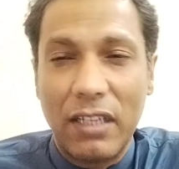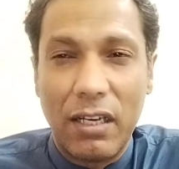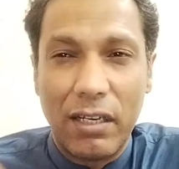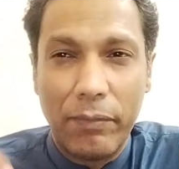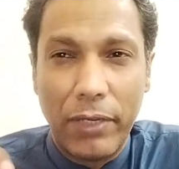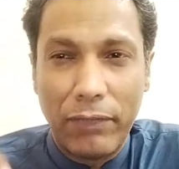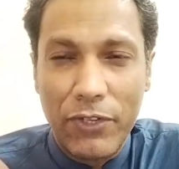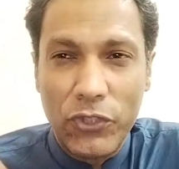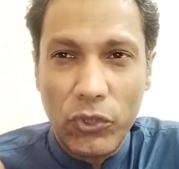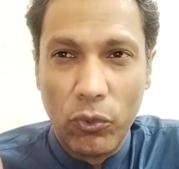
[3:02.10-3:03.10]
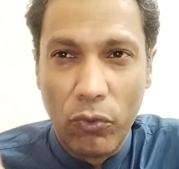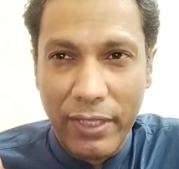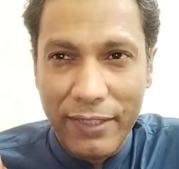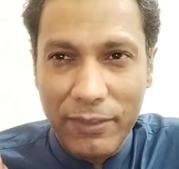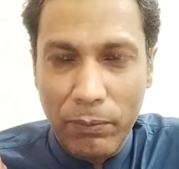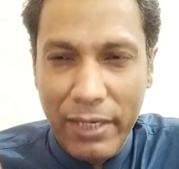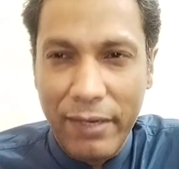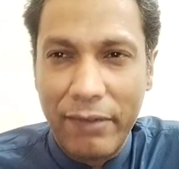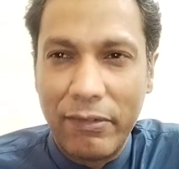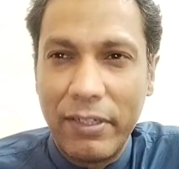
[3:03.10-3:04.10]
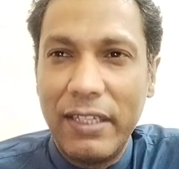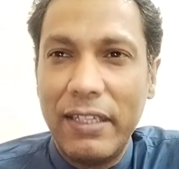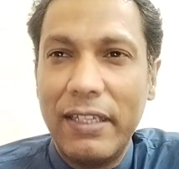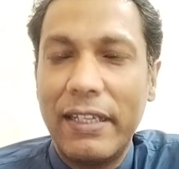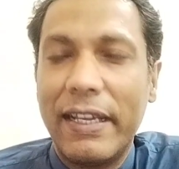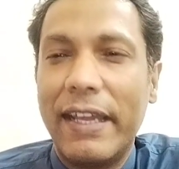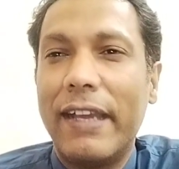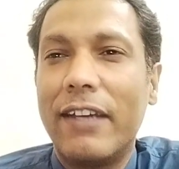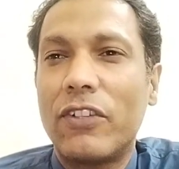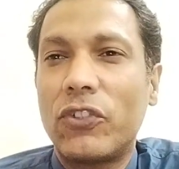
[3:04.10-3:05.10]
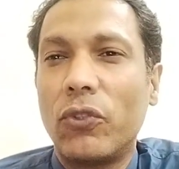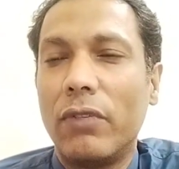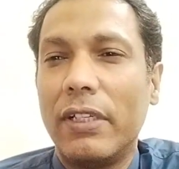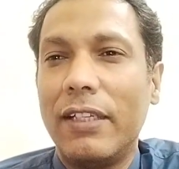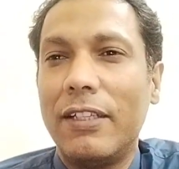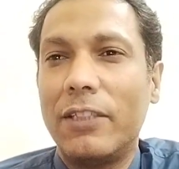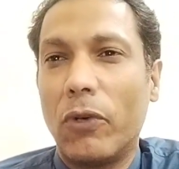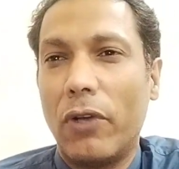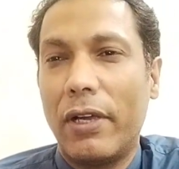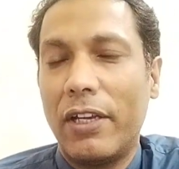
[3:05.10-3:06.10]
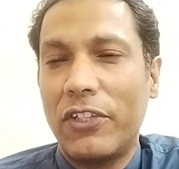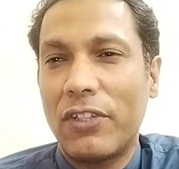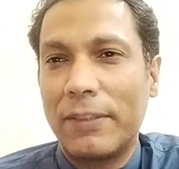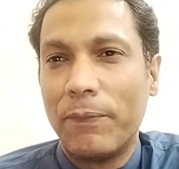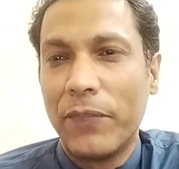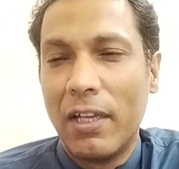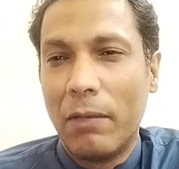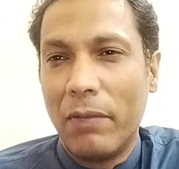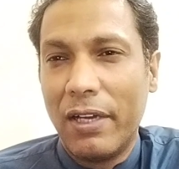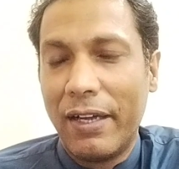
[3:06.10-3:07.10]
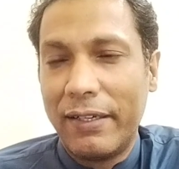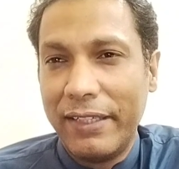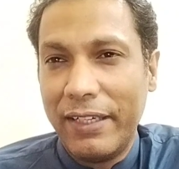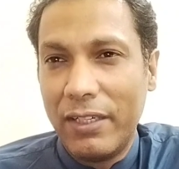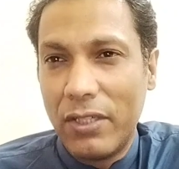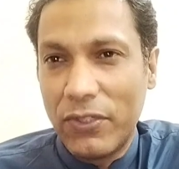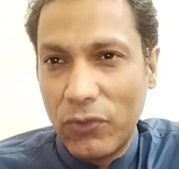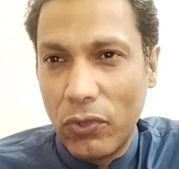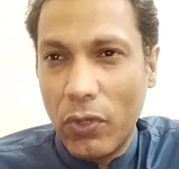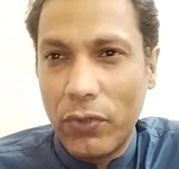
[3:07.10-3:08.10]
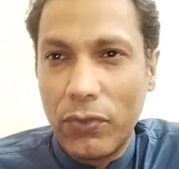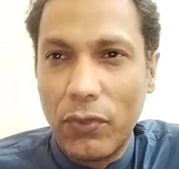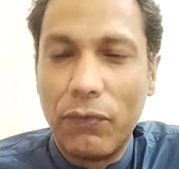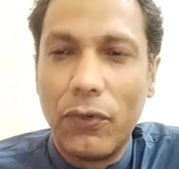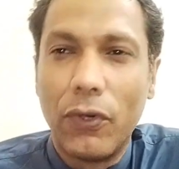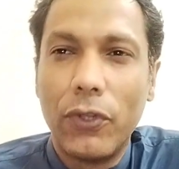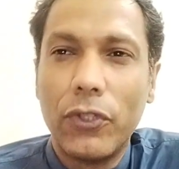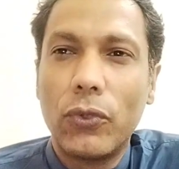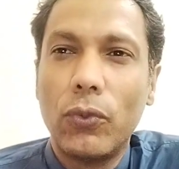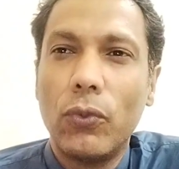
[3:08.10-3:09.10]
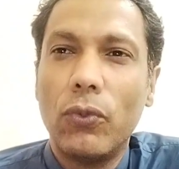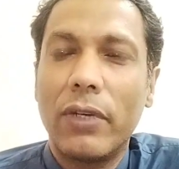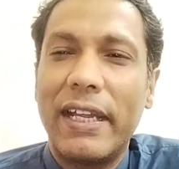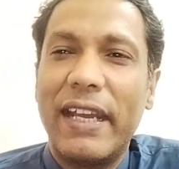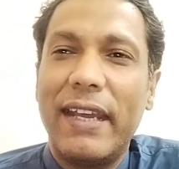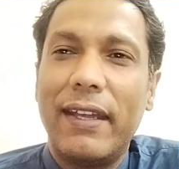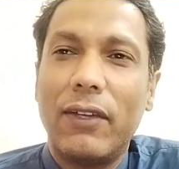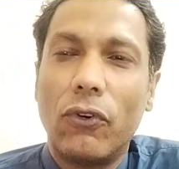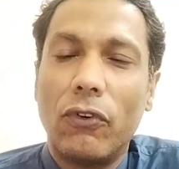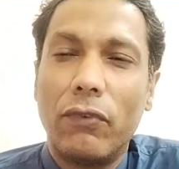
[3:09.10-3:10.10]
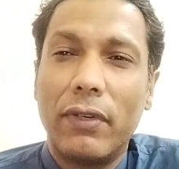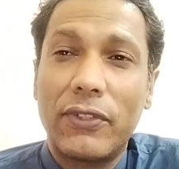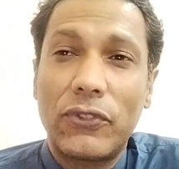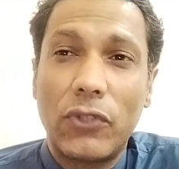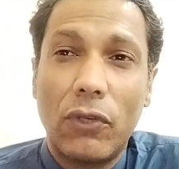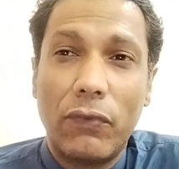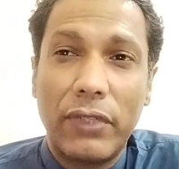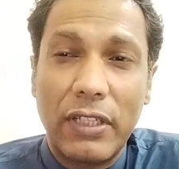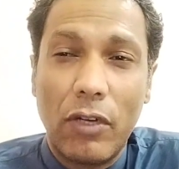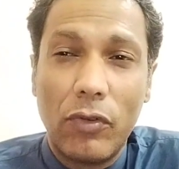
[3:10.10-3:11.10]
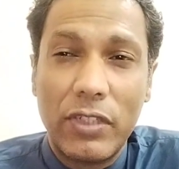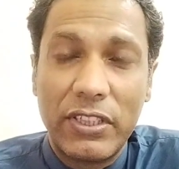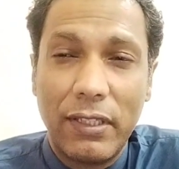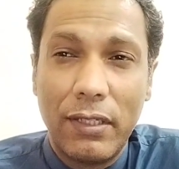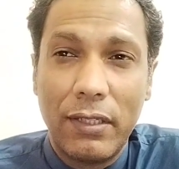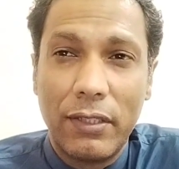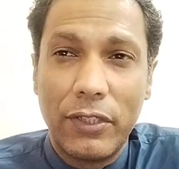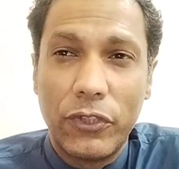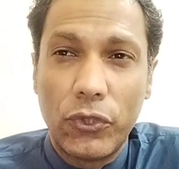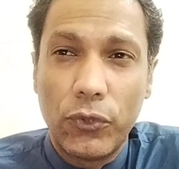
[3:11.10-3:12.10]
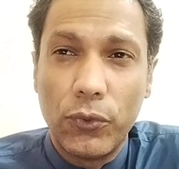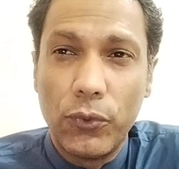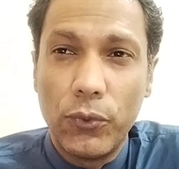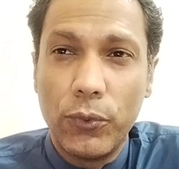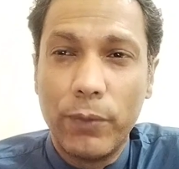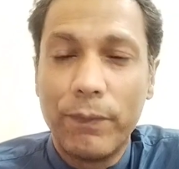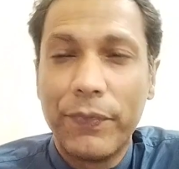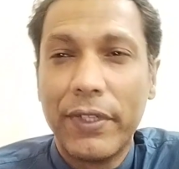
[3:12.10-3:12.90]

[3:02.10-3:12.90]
are between Sudanese military and Sudanese politicians. Military does not want to hand over Sovereignty Council to